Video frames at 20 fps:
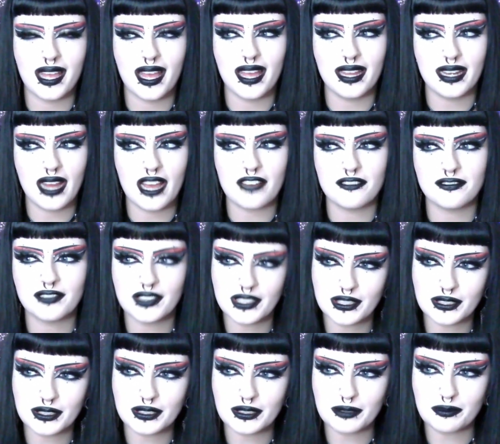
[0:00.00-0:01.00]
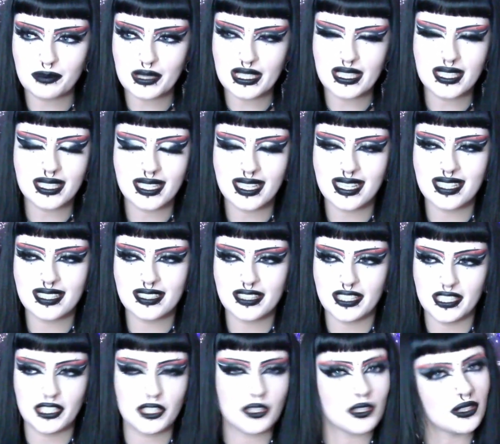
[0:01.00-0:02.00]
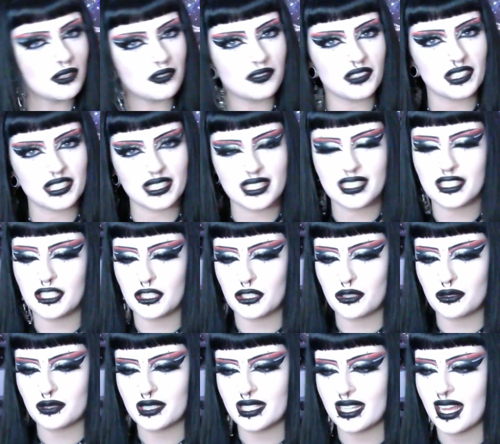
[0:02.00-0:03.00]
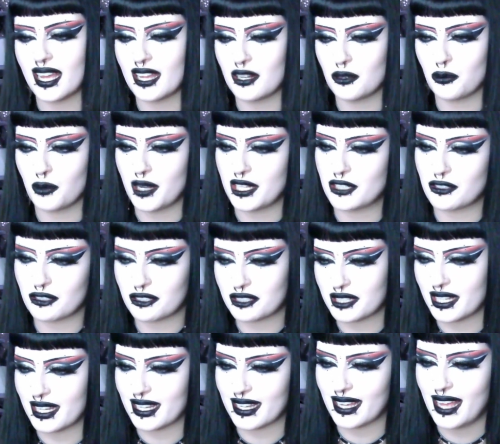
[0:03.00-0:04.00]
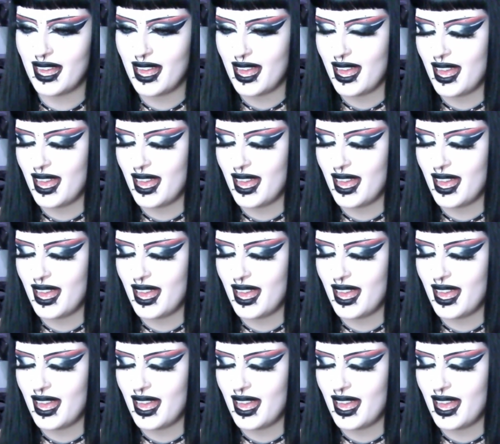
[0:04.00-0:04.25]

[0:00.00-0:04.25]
and I feel being in the service industry and waitressing